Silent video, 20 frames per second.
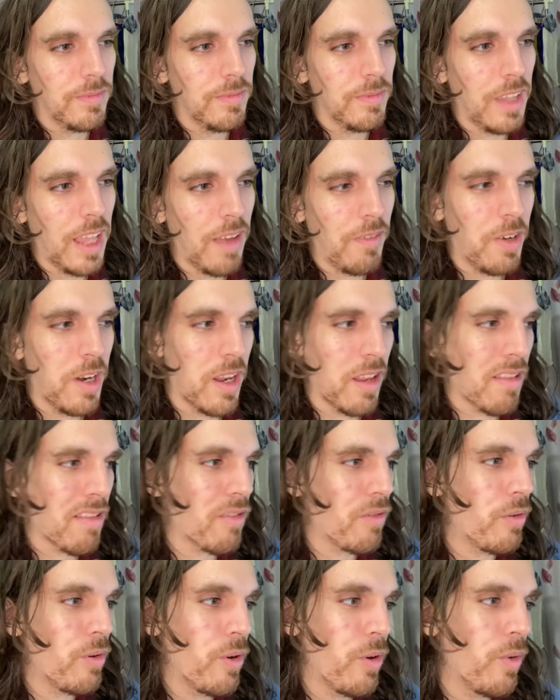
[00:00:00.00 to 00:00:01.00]
evidence
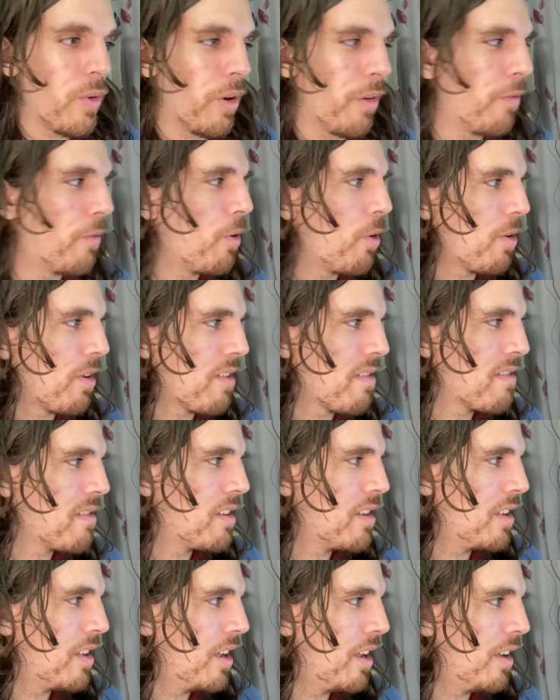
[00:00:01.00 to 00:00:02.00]
through, or forced
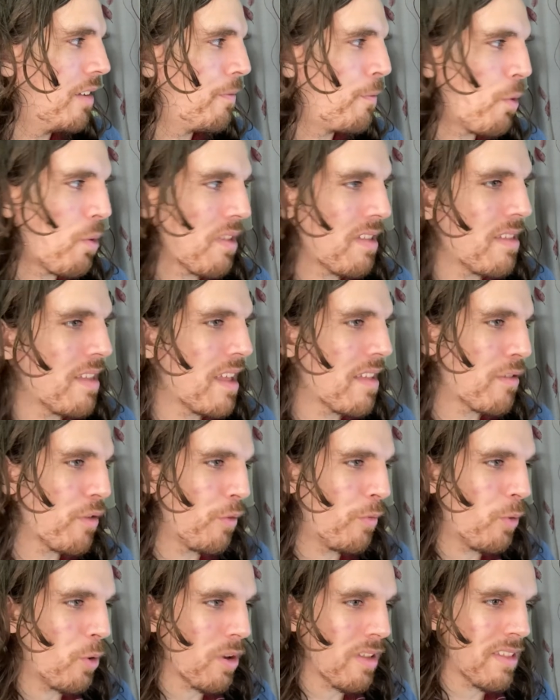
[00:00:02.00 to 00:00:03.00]
this or
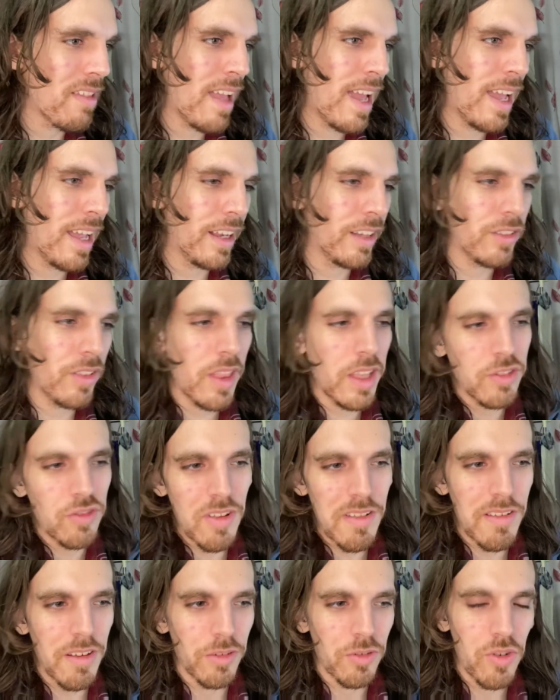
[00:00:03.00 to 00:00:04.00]
forced that, and they
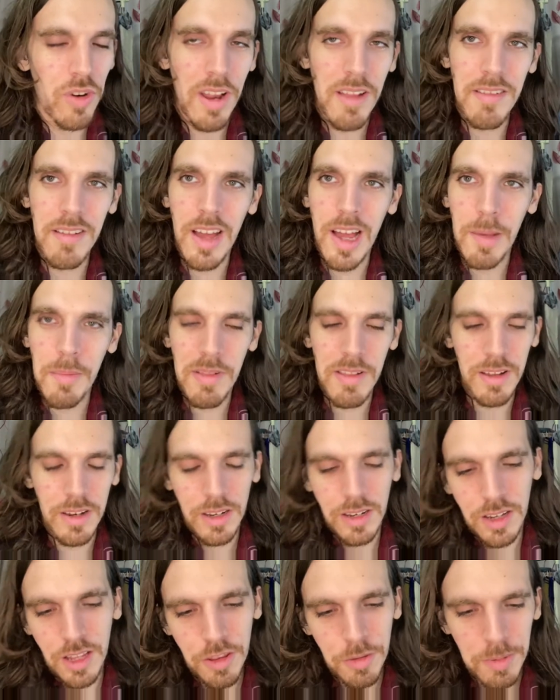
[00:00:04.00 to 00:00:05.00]
just don't trust cops,
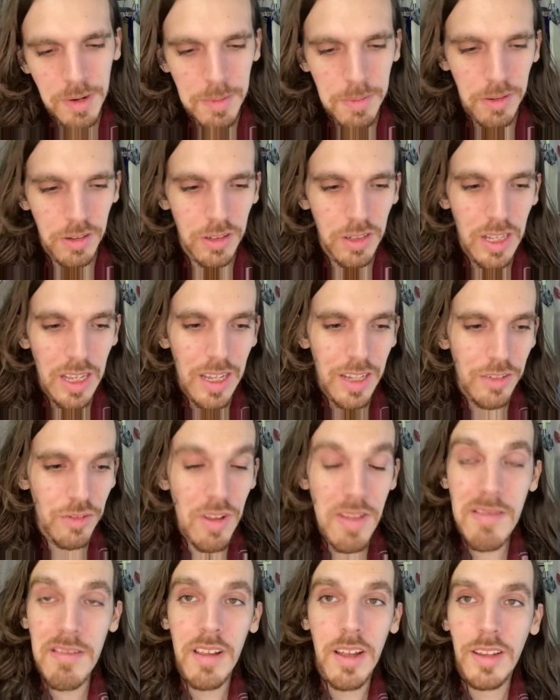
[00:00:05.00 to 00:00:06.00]
and other people
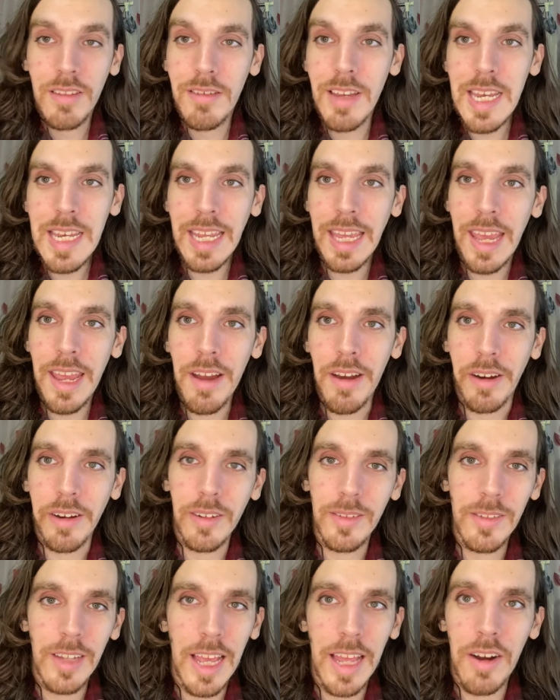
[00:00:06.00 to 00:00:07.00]
just didn't care
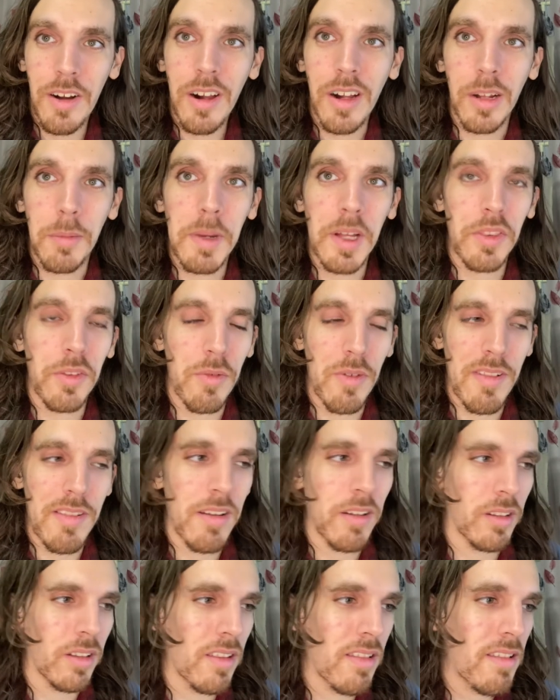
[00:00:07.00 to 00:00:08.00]
at all about the
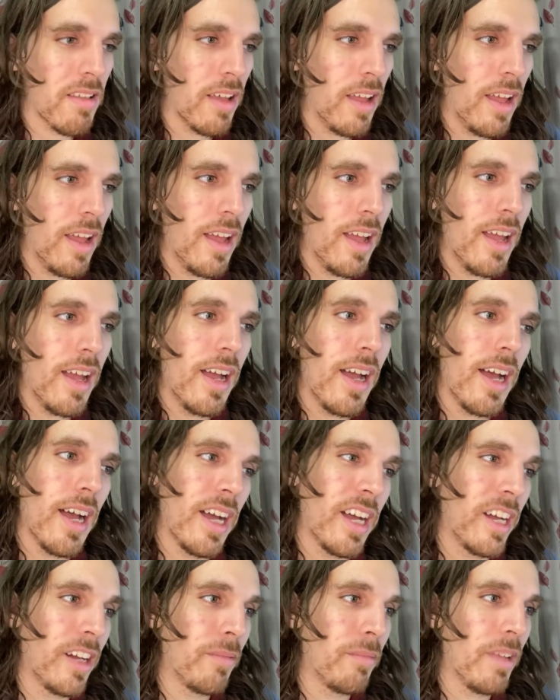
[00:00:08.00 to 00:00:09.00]
results.
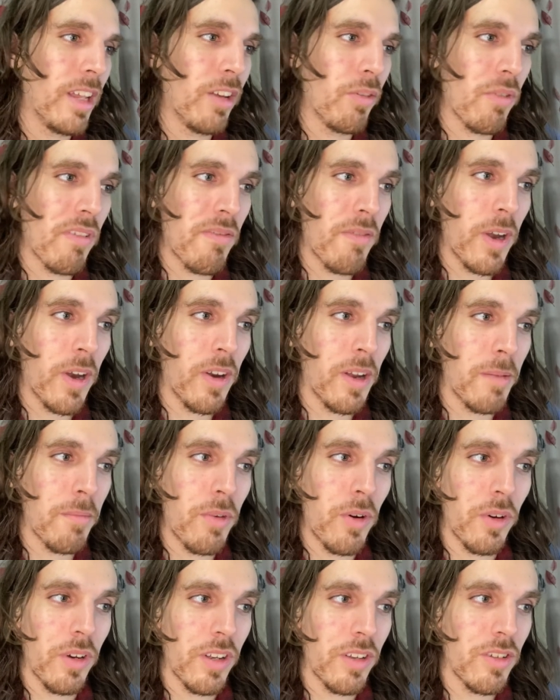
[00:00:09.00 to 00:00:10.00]
And it was very
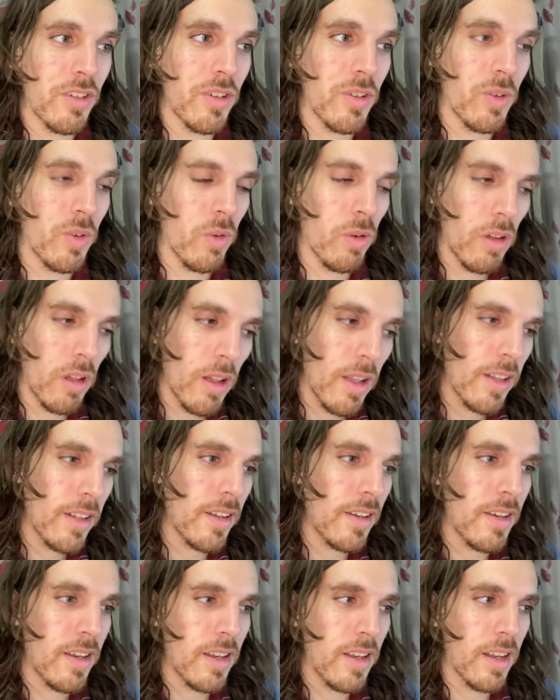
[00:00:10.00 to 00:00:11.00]
important to
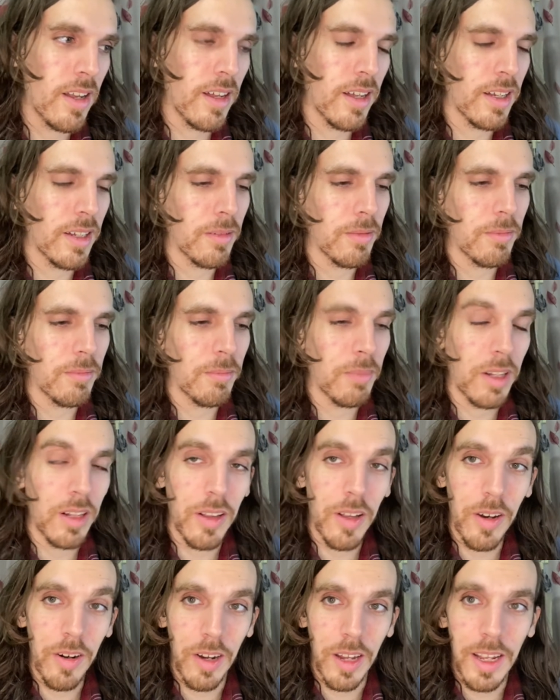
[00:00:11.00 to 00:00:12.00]

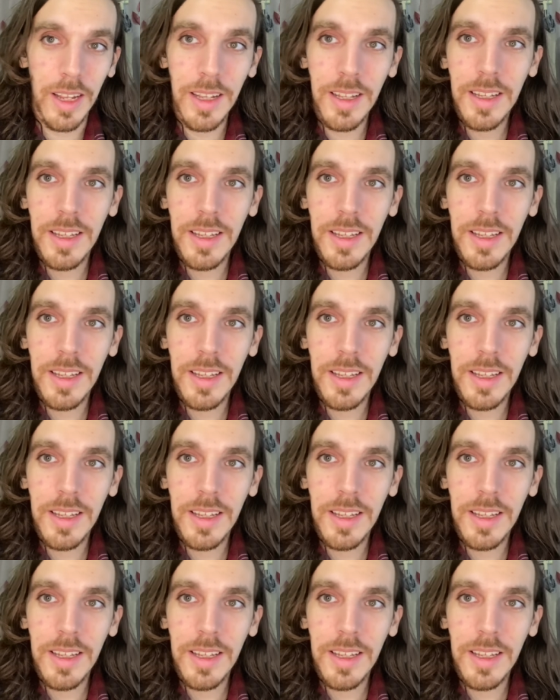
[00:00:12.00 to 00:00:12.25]
McClarney,